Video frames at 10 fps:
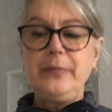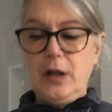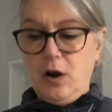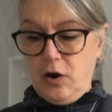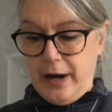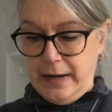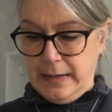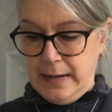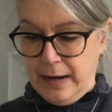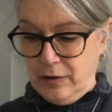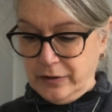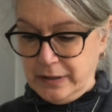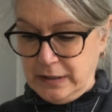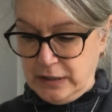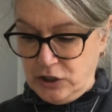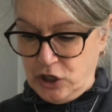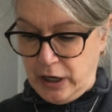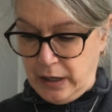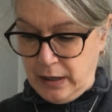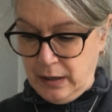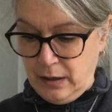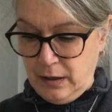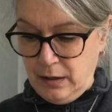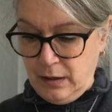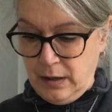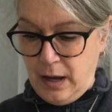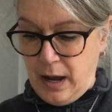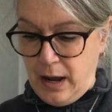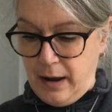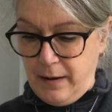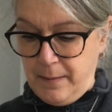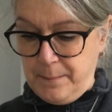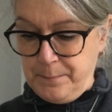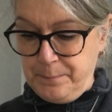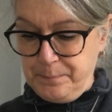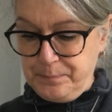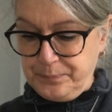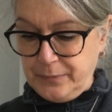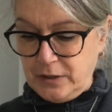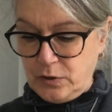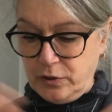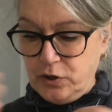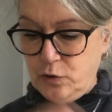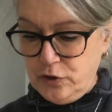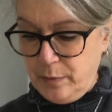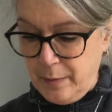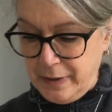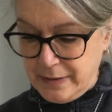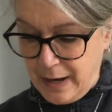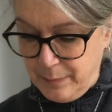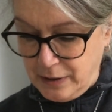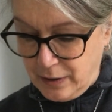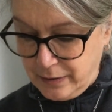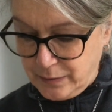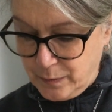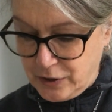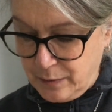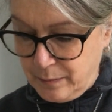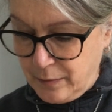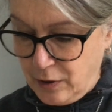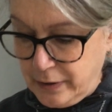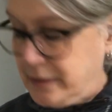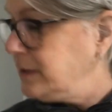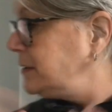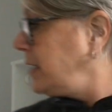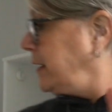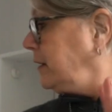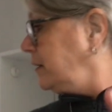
All right, now to stitching. So I told you about my Zappy Dots, which I'm all excited